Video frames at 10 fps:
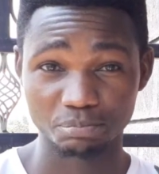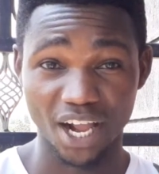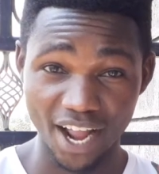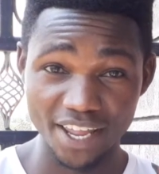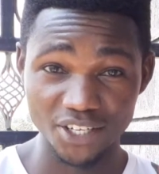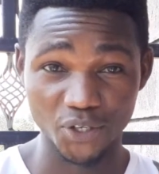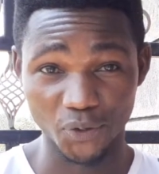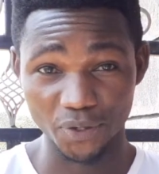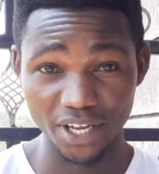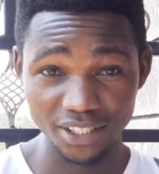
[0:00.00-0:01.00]
I
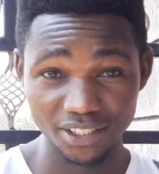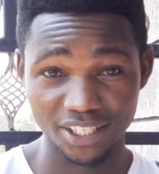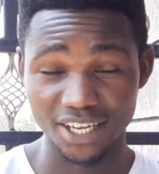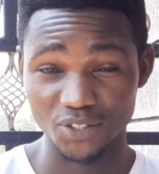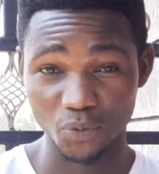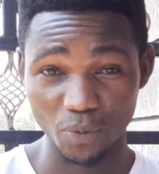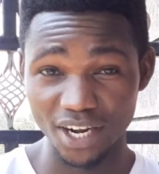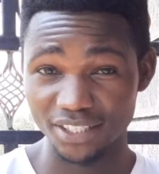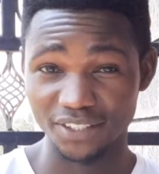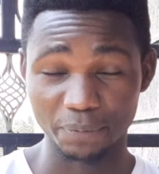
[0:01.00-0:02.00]
included. It has
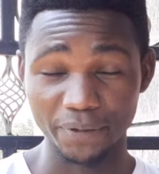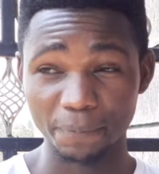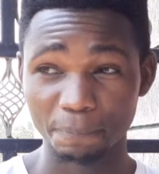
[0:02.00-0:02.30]
worked in me,